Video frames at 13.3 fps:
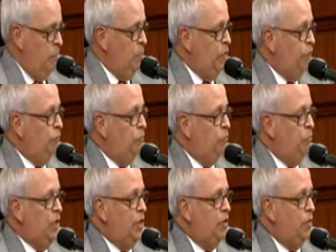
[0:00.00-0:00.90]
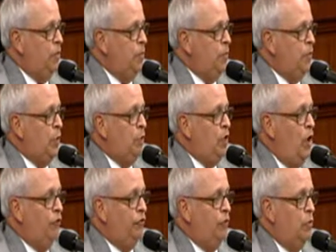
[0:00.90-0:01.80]
Mr. Speaker, we
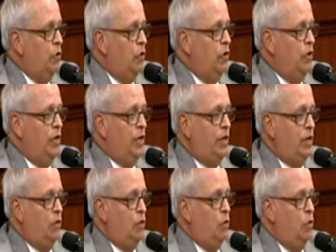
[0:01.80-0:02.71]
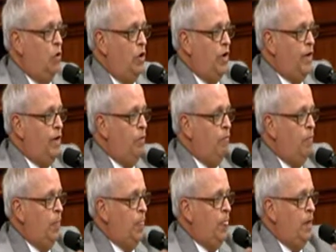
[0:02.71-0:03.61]
also heard in Illinois
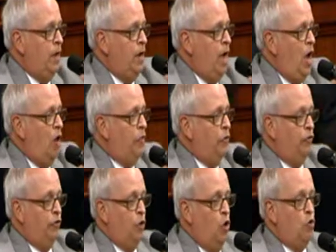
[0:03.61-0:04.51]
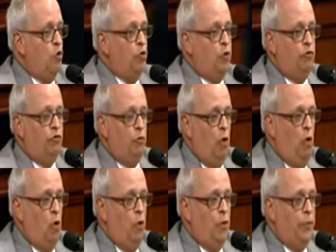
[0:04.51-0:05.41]
how there's local
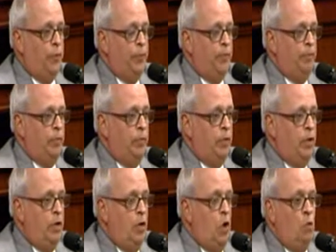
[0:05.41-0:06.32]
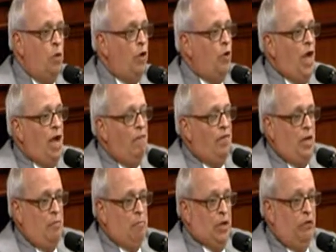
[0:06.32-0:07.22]
control. We don't have
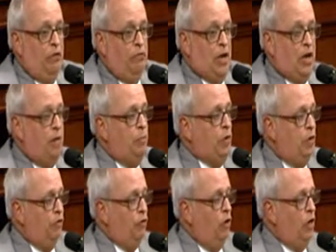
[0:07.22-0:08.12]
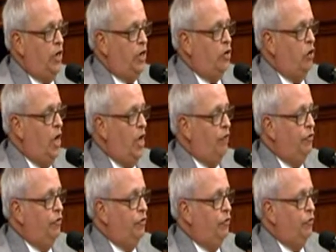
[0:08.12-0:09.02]
that in Pennsylvania because our liquor
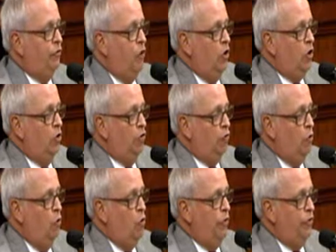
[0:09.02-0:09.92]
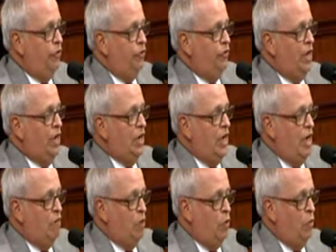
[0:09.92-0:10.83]
licenses are controlled at the state
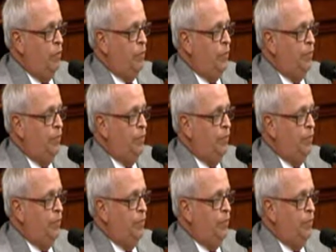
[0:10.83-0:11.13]
level.